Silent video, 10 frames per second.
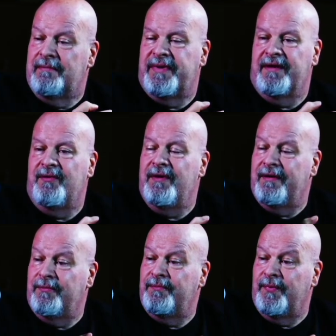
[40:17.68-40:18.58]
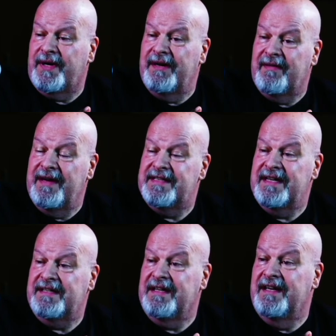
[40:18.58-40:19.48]
I'm thinking, what kind of
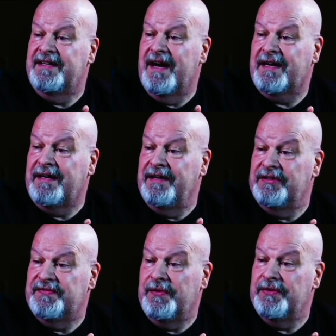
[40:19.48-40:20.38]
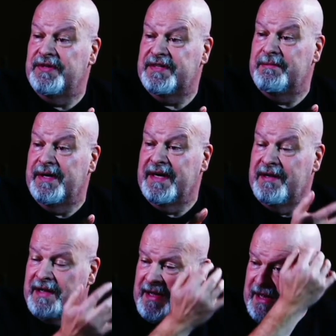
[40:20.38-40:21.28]
guy's actually going to talk on his phone to somebody?